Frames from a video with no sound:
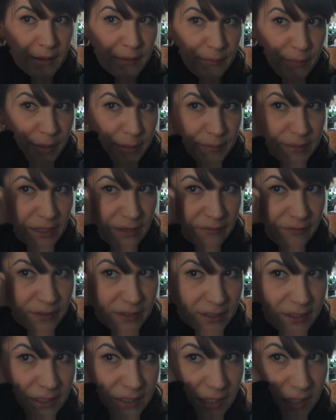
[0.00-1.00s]
but I'm
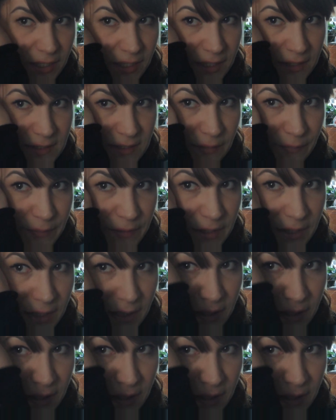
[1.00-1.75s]
definitely gonna get something